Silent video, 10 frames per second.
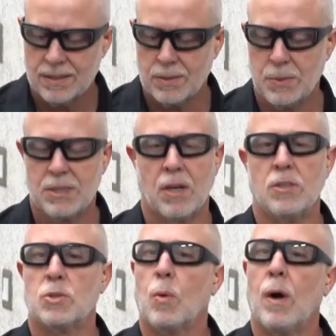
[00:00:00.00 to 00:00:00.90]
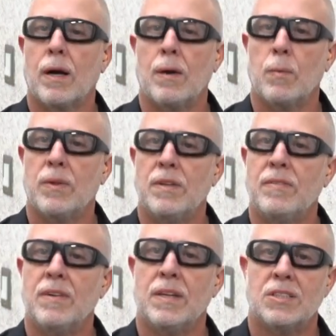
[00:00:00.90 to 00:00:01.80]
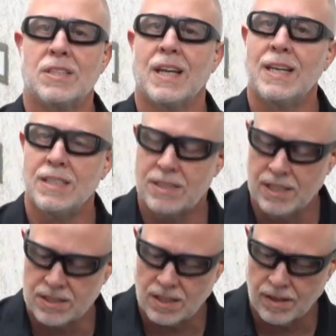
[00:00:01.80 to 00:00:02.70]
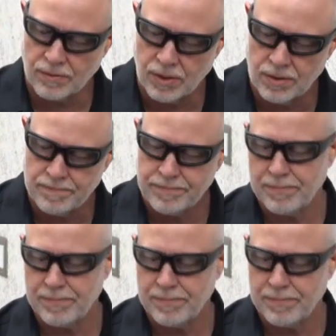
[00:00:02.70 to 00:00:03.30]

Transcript: So we start squawking with even the slightest discomfort,